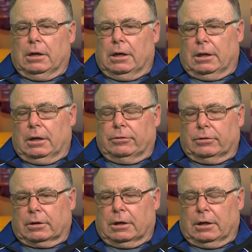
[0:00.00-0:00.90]
and that's
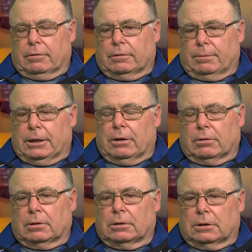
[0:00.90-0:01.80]
the kind of a
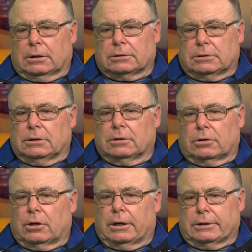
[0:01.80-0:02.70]
mountain that's
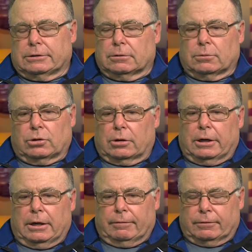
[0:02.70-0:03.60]
either awesome or
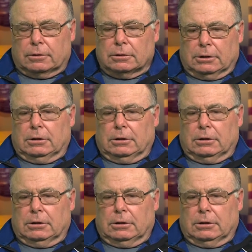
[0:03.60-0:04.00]
awful.